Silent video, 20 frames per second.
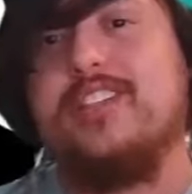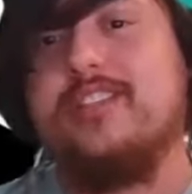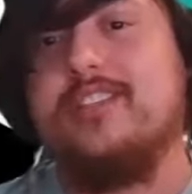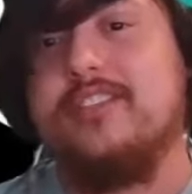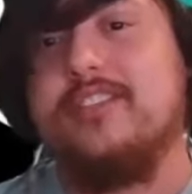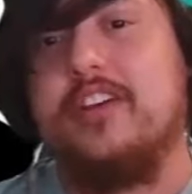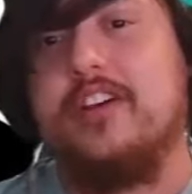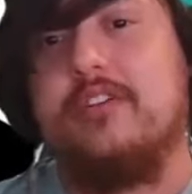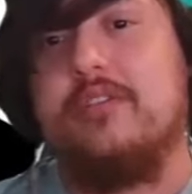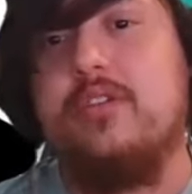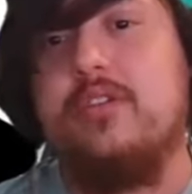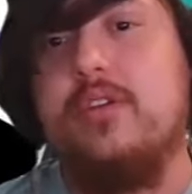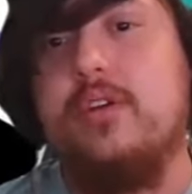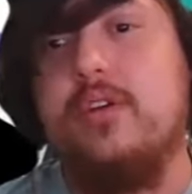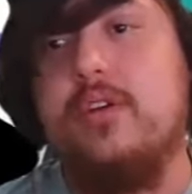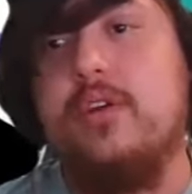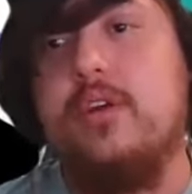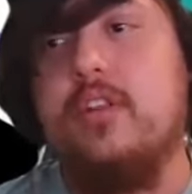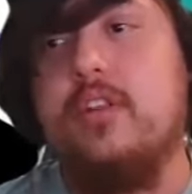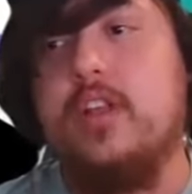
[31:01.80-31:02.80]
So
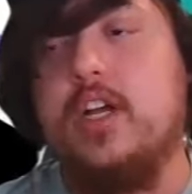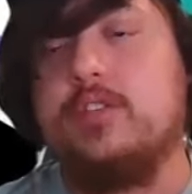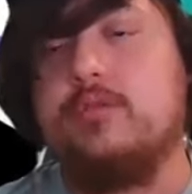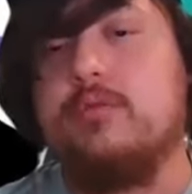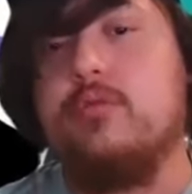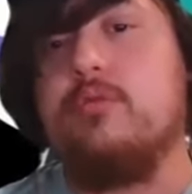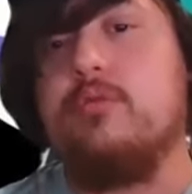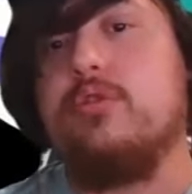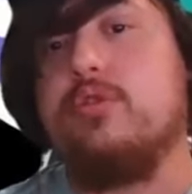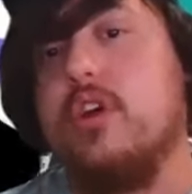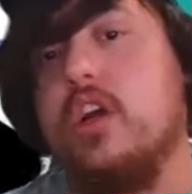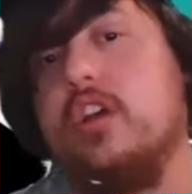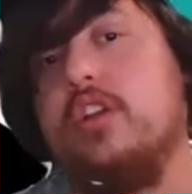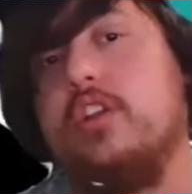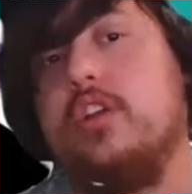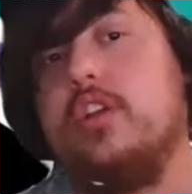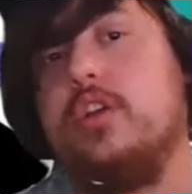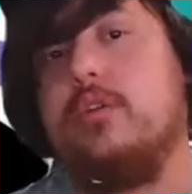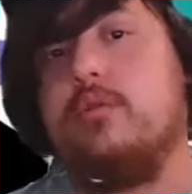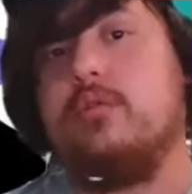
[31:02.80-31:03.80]
that's what we're trying
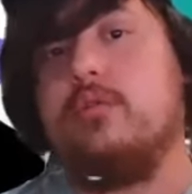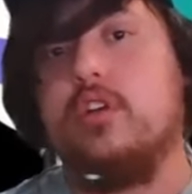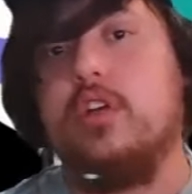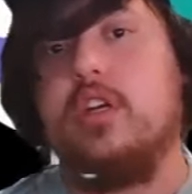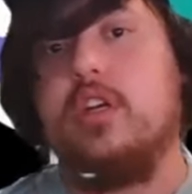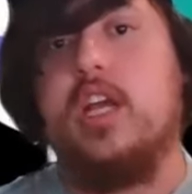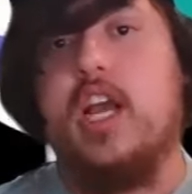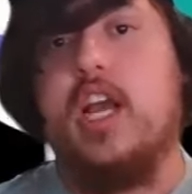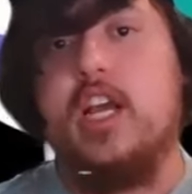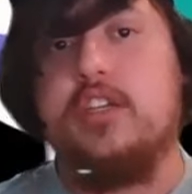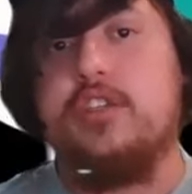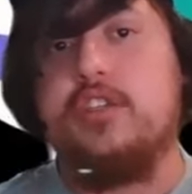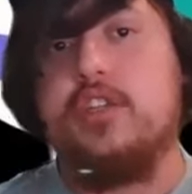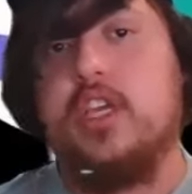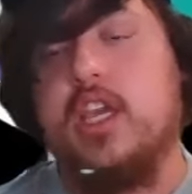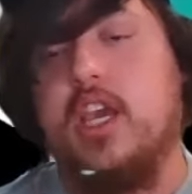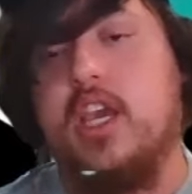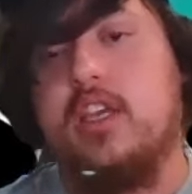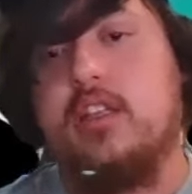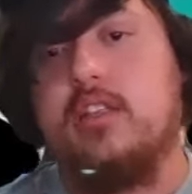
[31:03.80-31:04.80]
to do. We're trying to
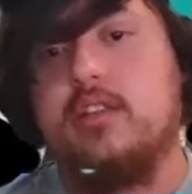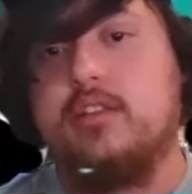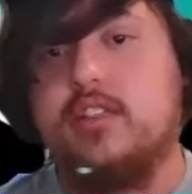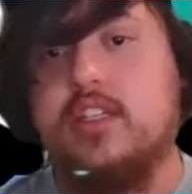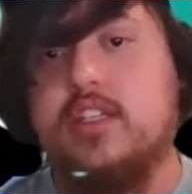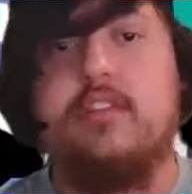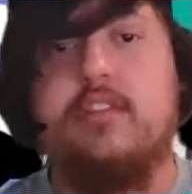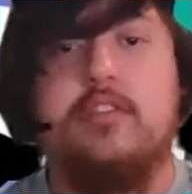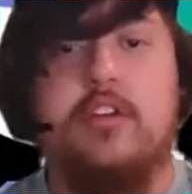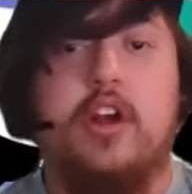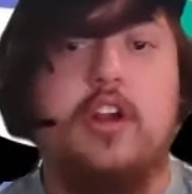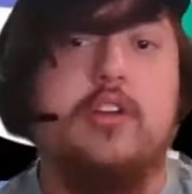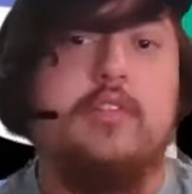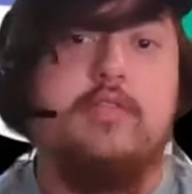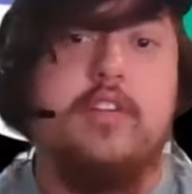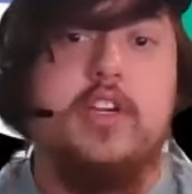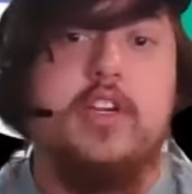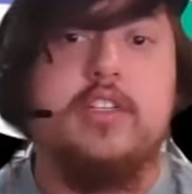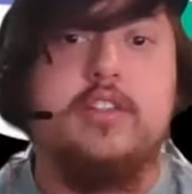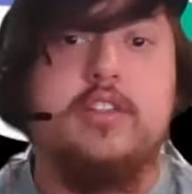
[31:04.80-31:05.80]
educate and safeguard
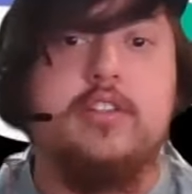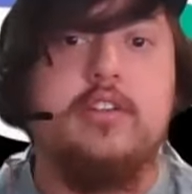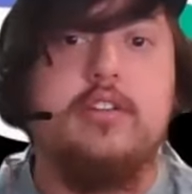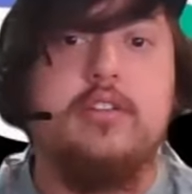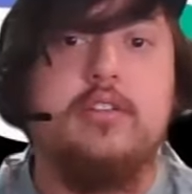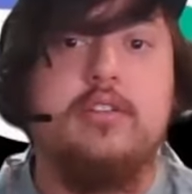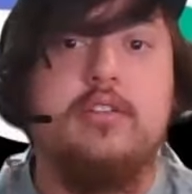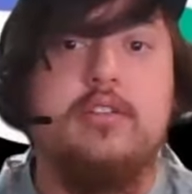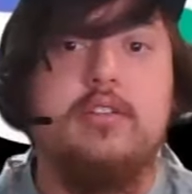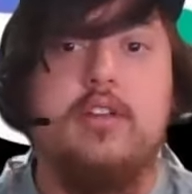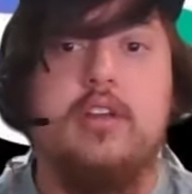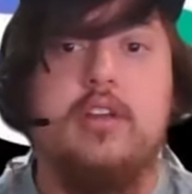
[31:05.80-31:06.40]
investors.